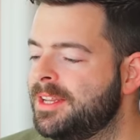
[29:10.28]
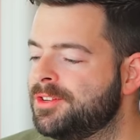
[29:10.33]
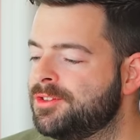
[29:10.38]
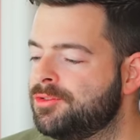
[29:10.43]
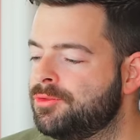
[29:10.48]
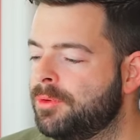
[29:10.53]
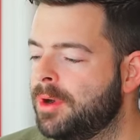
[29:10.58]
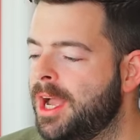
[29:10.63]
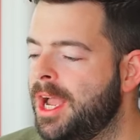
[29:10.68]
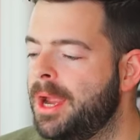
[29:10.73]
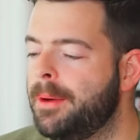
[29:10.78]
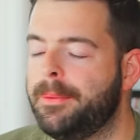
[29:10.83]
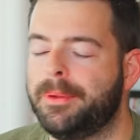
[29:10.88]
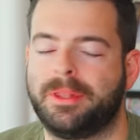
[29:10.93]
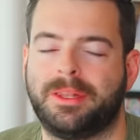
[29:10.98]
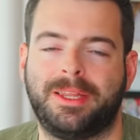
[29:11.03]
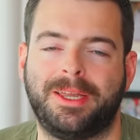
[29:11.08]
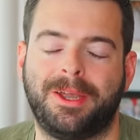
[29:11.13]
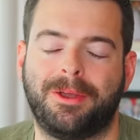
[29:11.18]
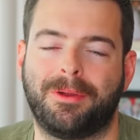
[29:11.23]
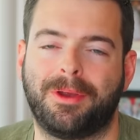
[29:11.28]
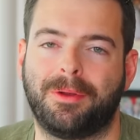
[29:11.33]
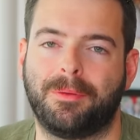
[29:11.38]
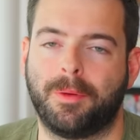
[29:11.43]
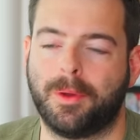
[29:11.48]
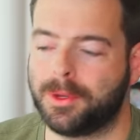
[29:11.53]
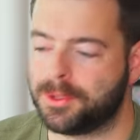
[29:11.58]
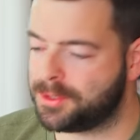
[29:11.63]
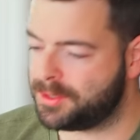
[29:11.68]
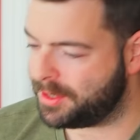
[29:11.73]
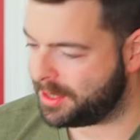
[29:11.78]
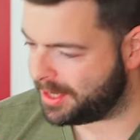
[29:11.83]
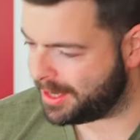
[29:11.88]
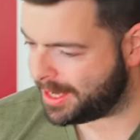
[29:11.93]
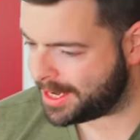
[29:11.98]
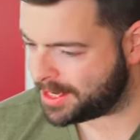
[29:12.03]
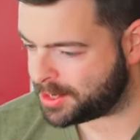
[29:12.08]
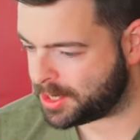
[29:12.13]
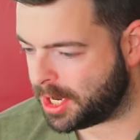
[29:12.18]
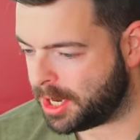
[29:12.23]
is dry with lingering roast.
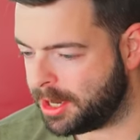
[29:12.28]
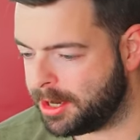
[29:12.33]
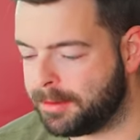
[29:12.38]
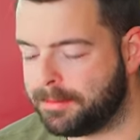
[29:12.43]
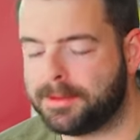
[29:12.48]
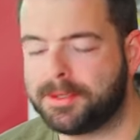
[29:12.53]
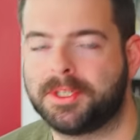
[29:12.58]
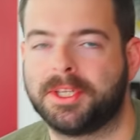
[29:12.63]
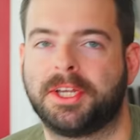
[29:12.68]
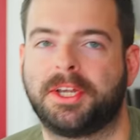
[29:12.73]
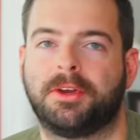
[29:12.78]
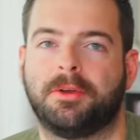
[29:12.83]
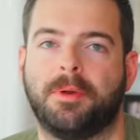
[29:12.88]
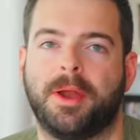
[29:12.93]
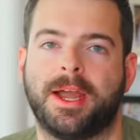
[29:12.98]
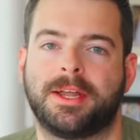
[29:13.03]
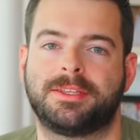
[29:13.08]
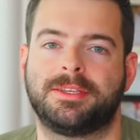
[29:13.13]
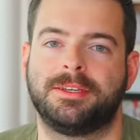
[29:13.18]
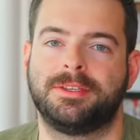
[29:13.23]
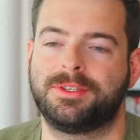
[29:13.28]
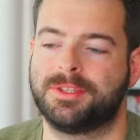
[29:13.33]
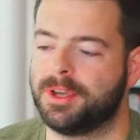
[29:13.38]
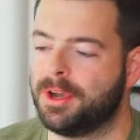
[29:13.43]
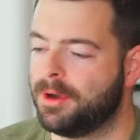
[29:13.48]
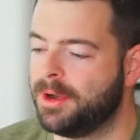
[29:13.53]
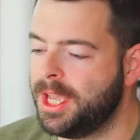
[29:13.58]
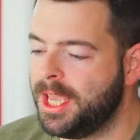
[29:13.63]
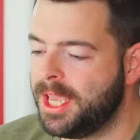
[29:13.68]
That is 100% correct. So.